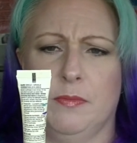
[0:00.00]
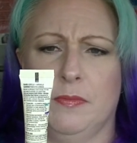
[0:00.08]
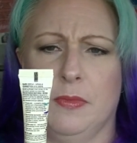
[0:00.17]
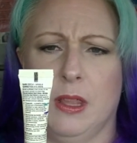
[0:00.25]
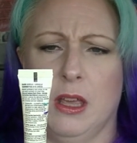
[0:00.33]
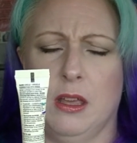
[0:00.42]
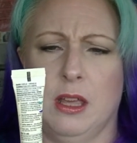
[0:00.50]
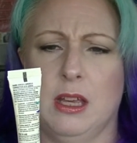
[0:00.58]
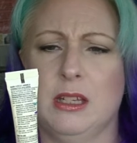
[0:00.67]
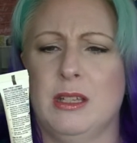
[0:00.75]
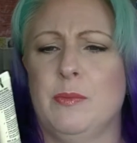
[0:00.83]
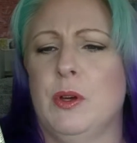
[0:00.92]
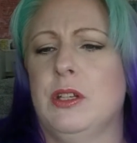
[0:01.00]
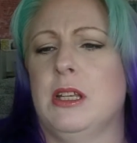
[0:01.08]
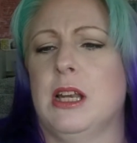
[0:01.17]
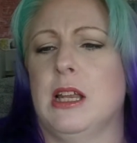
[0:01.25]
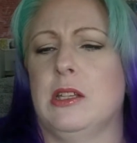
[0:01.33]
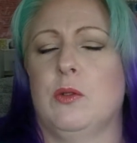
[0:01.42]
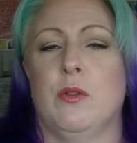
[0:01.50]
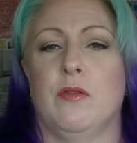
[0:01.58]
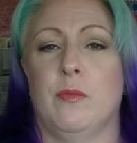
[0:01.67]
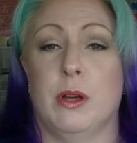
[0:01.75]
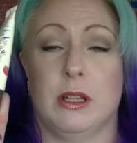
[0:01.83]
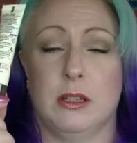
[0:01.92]
Yeah, and it's supposed to last 12
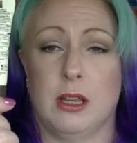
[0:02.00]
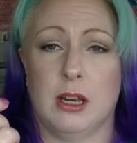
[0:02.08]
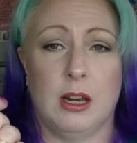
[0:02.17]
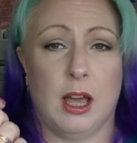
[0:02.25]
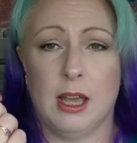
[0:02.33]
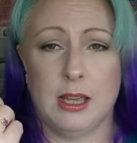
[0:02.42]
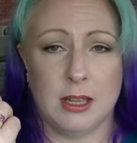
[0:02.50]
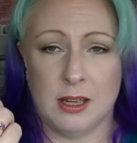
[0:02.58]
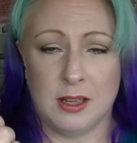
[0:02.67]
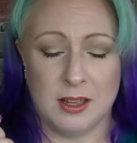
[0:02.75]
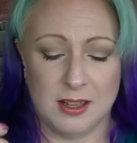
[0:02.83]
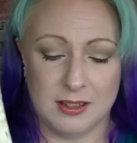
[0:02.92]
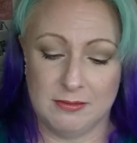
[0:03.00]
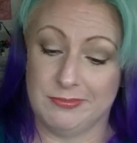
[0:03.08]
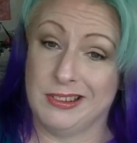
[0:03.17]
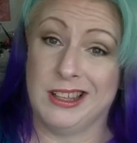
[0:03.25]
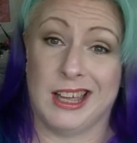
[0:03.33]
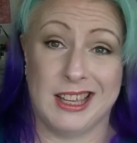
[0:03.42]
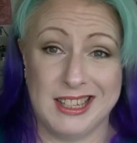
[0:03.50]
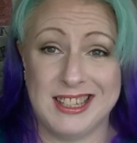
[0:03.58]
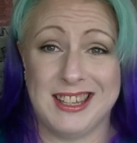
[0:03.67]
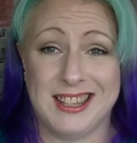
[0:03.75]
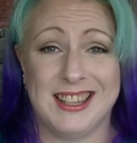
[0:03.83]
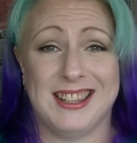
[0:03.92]
months, and I can
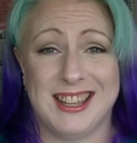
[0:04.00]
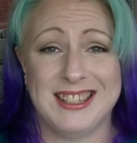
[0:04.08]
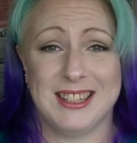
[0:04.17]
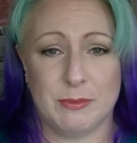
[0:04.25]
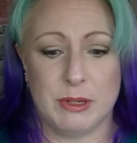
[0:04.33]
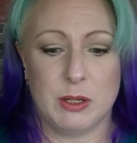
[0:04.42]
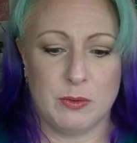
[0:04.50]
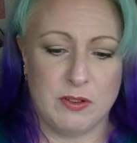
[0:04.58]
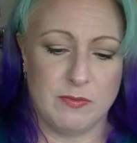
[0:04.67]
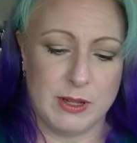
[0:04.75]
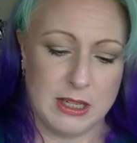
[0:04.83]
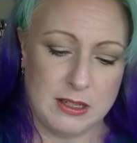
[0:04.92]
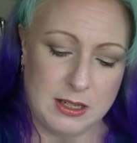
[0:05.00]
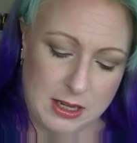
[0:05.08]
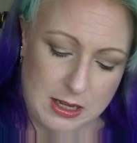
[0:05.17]
see that lasting me 12 months.